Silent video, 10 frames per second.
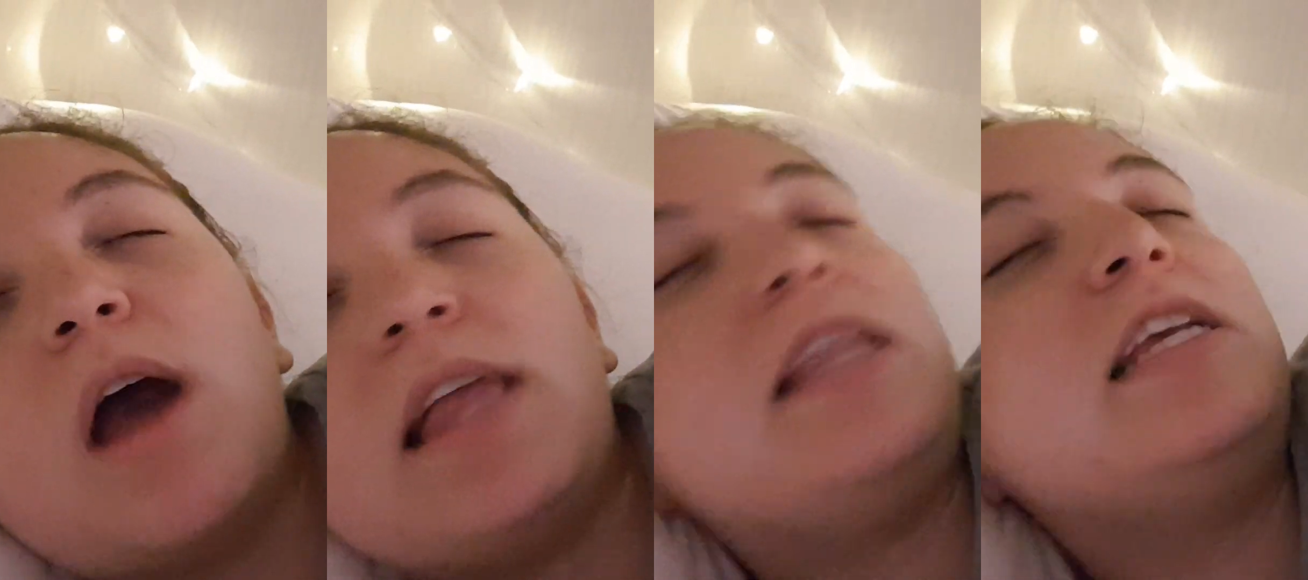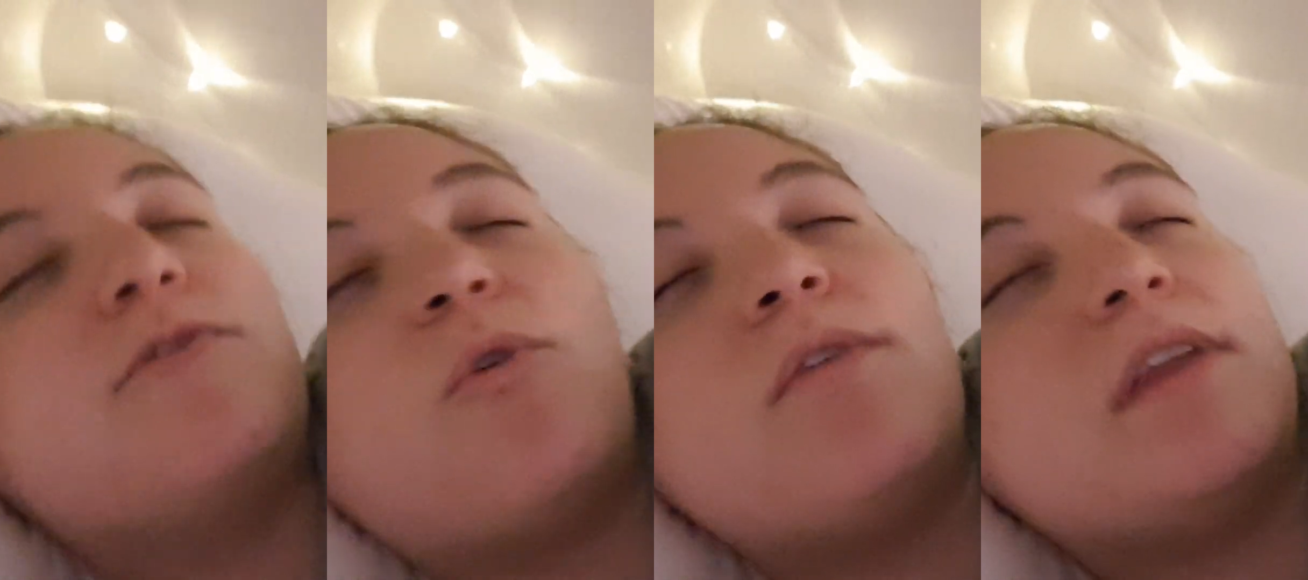at
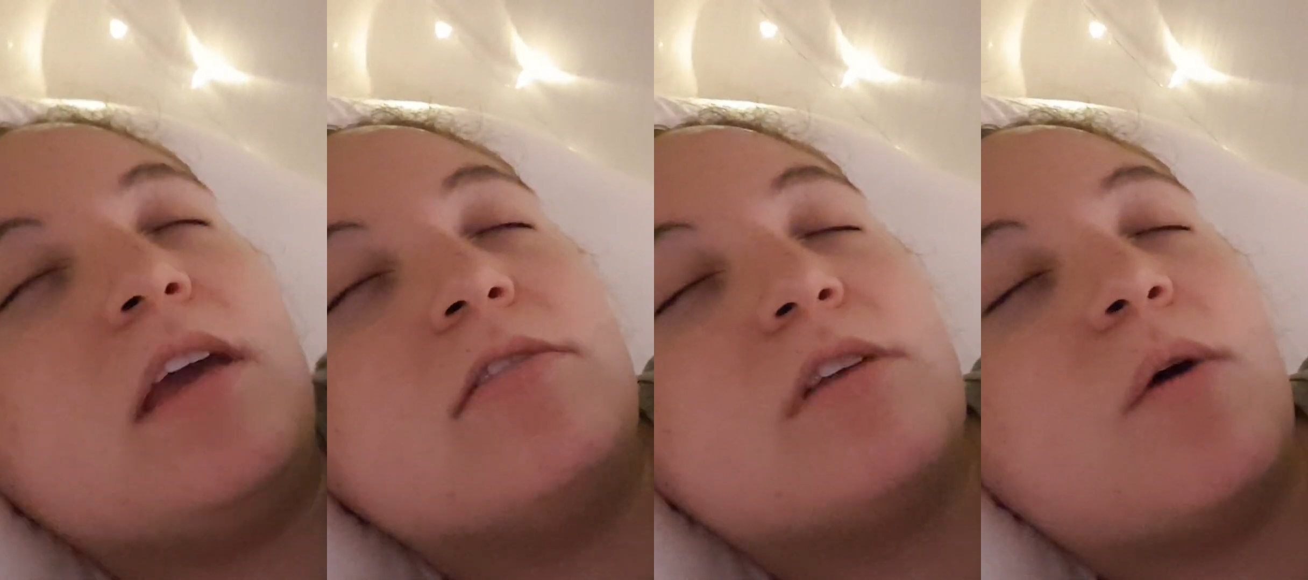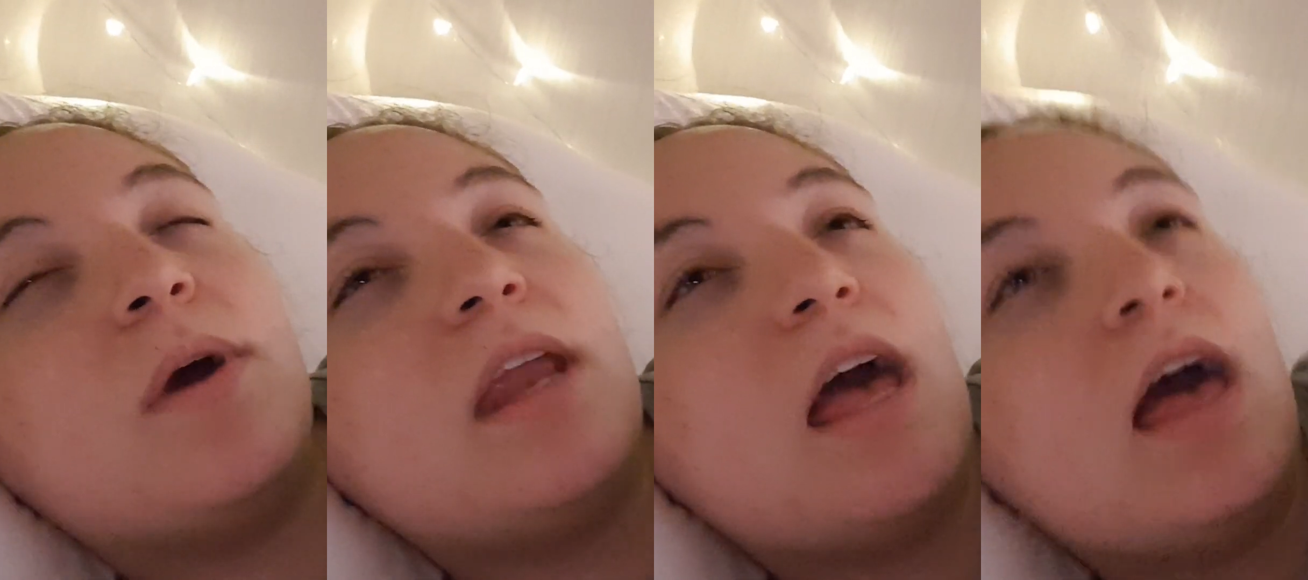least four videos
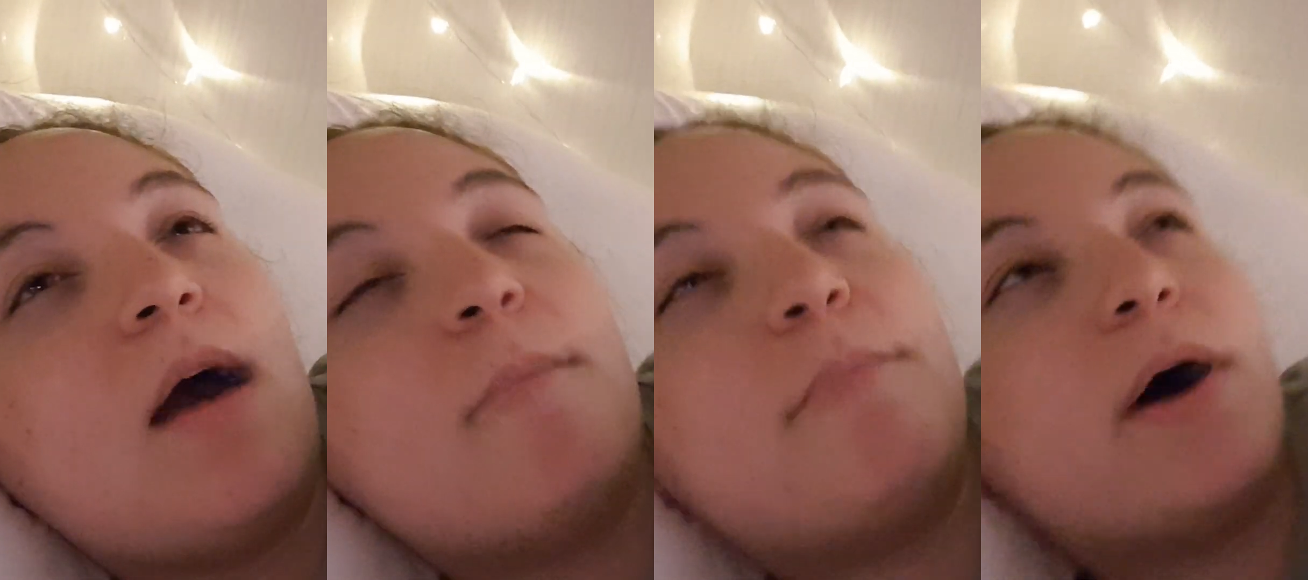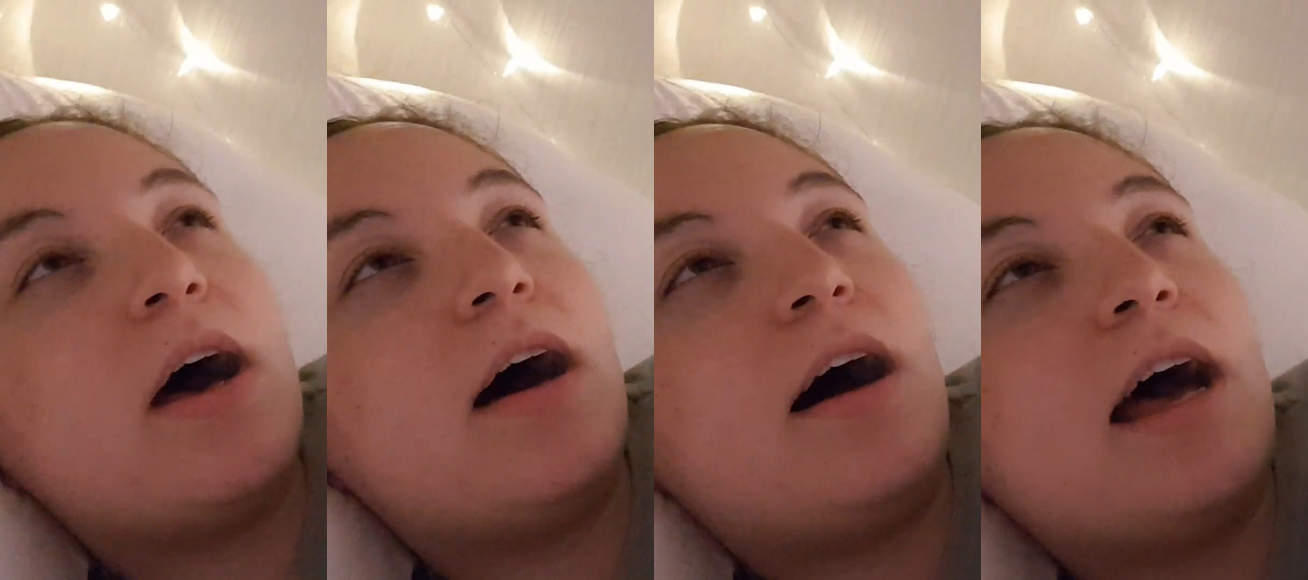going,
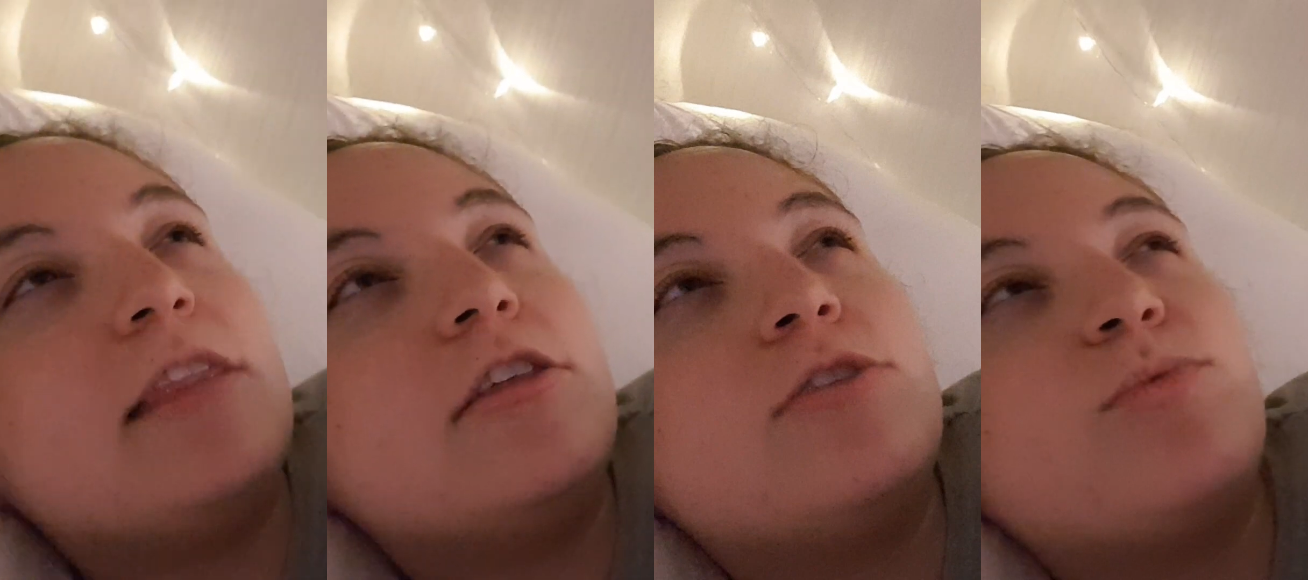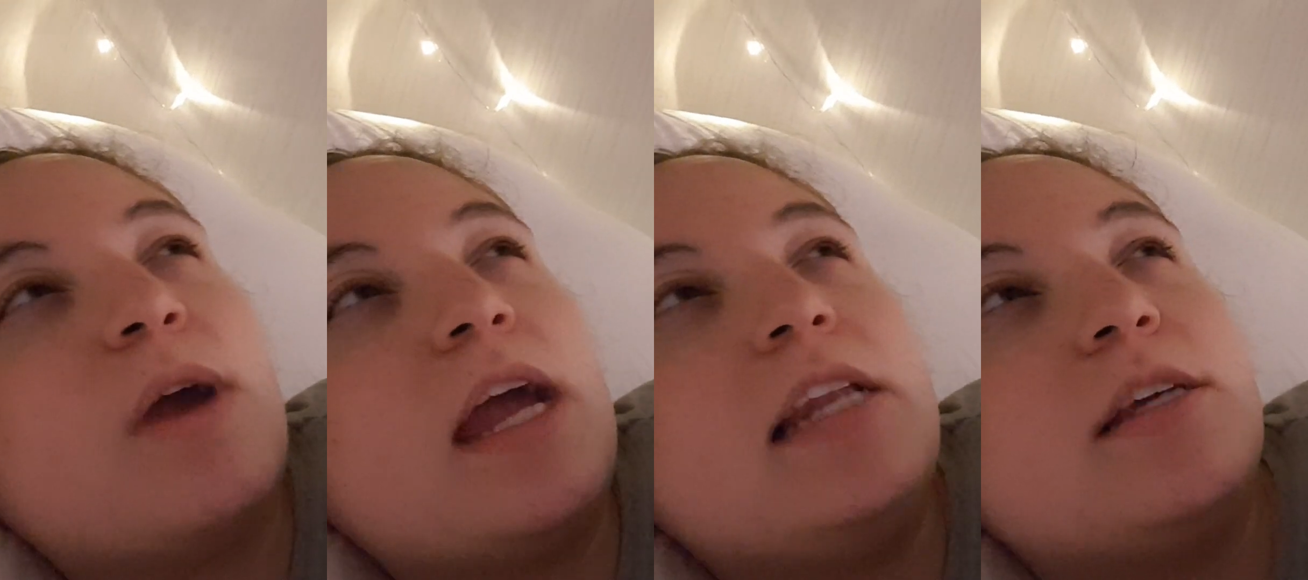but at this
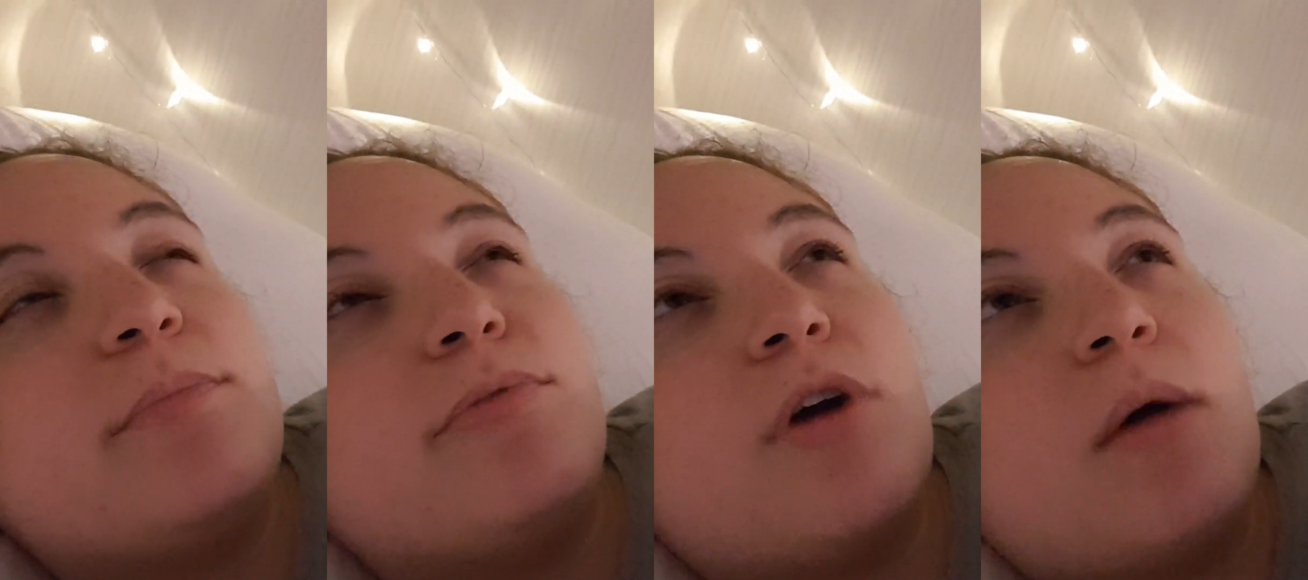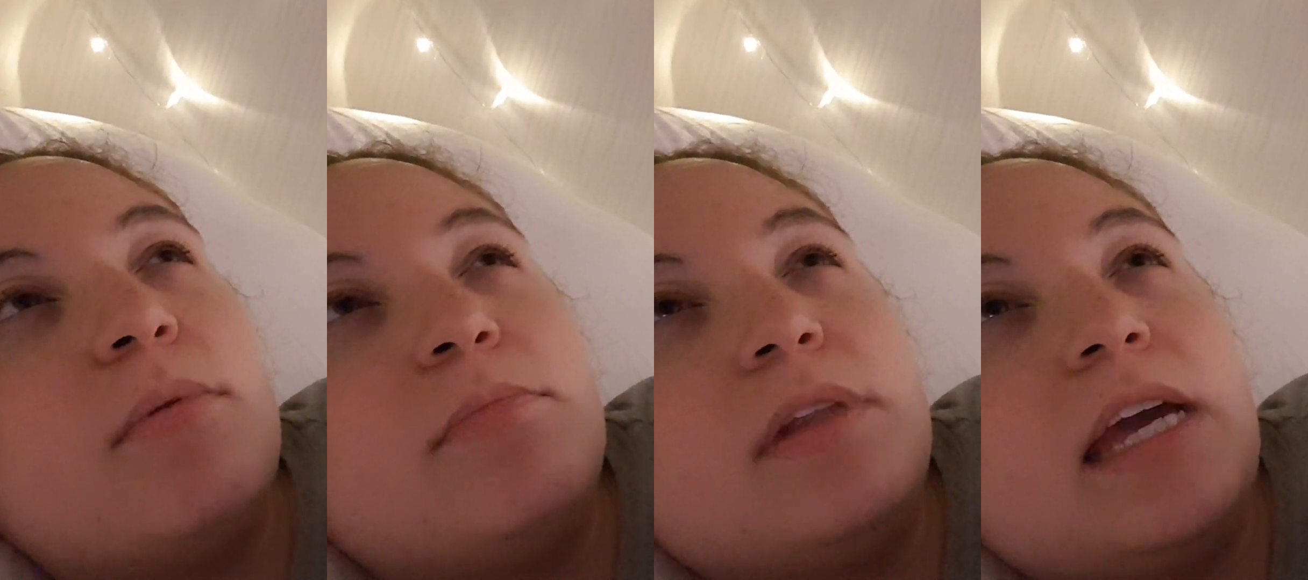rate
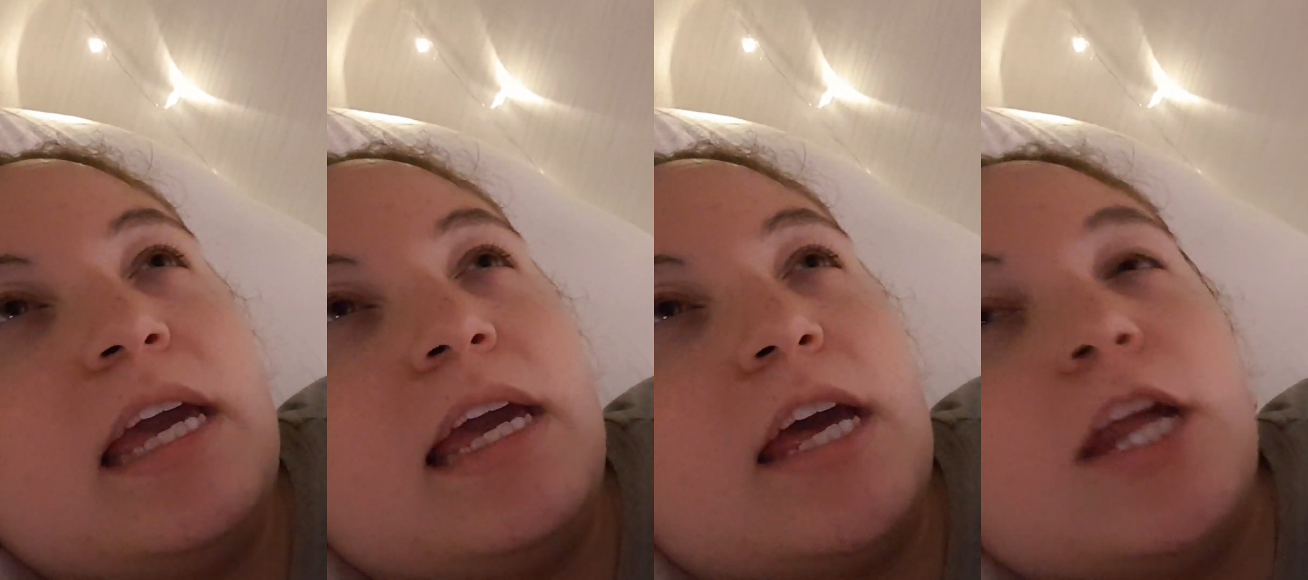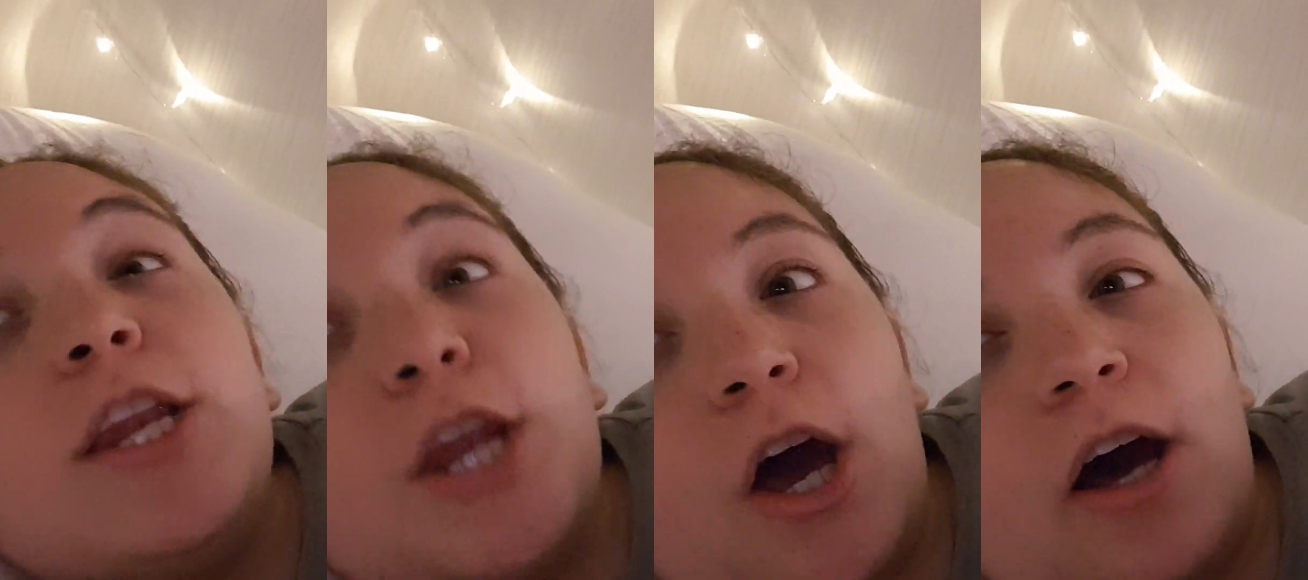probably
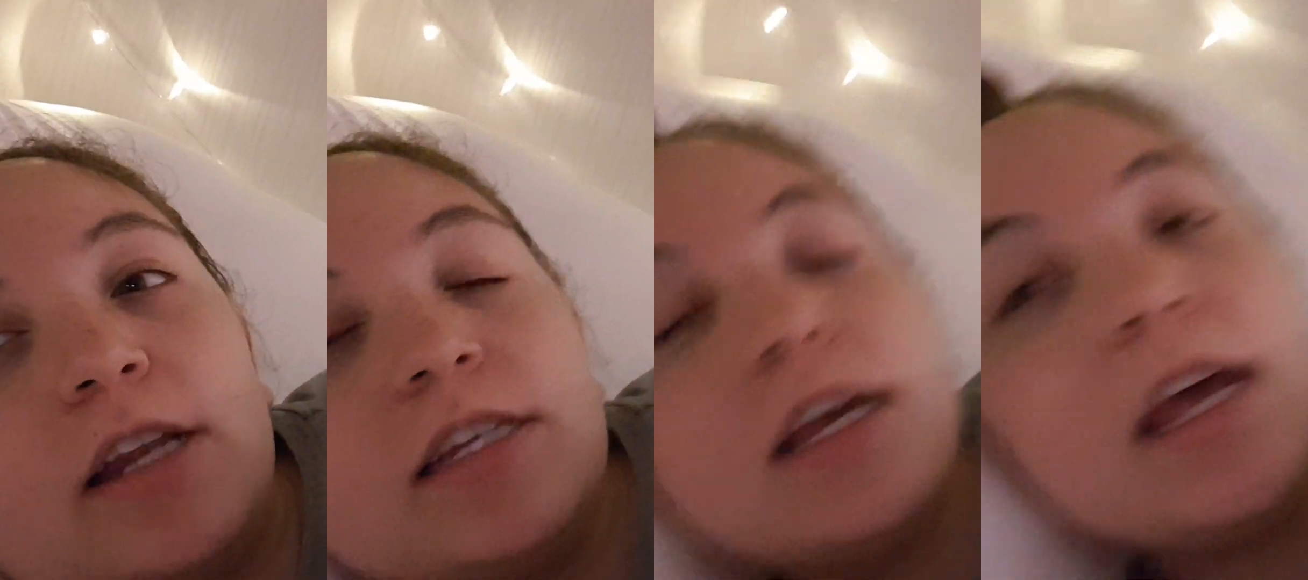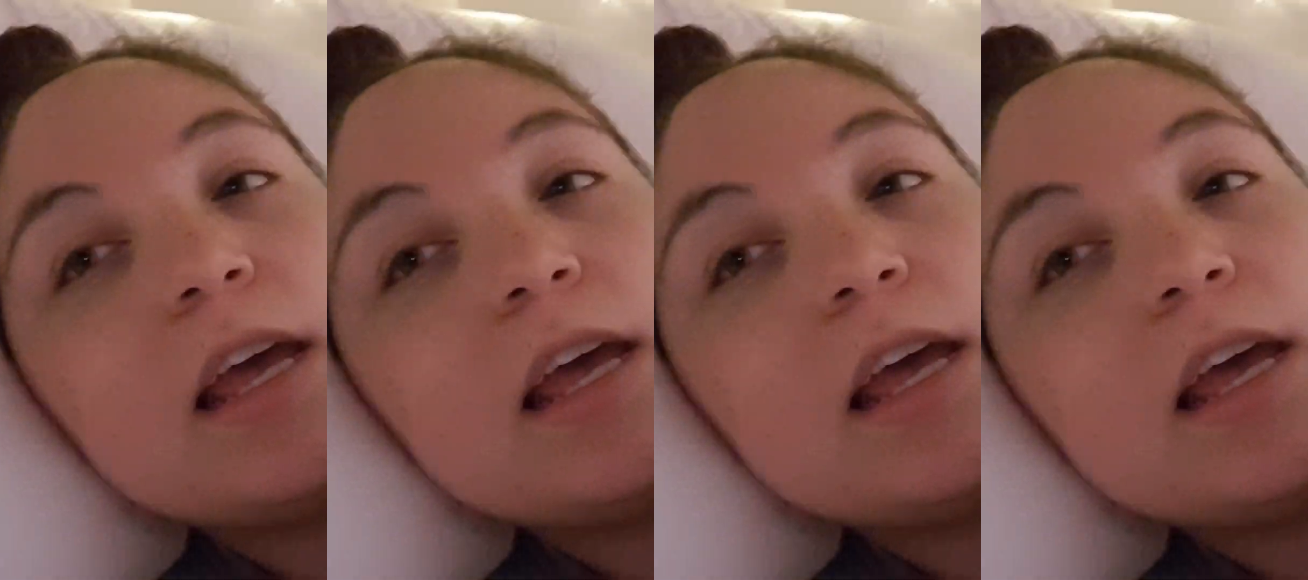not,